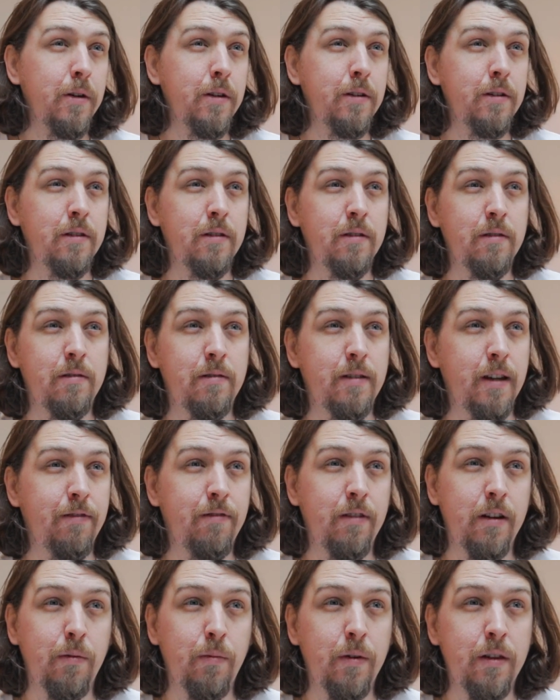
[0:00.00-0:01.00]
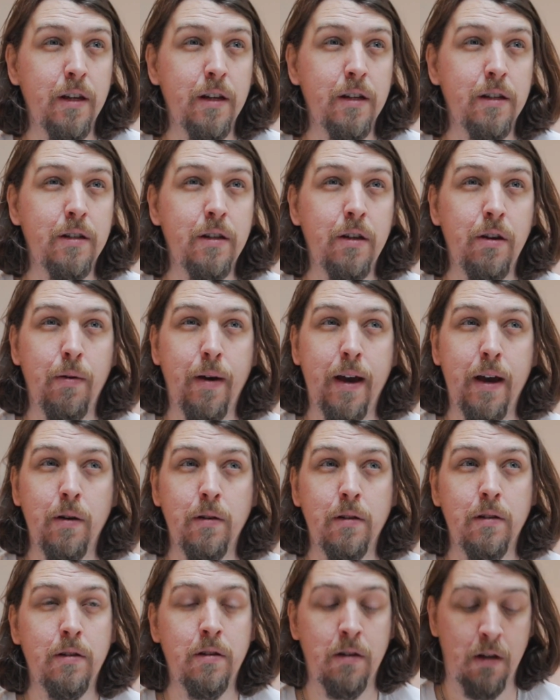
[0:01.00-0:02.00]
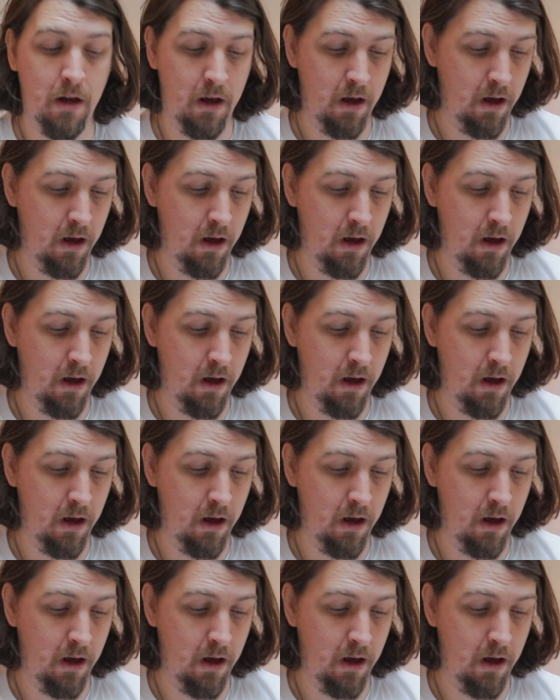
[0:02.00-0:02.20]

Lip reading: us, definitely within 2 hours.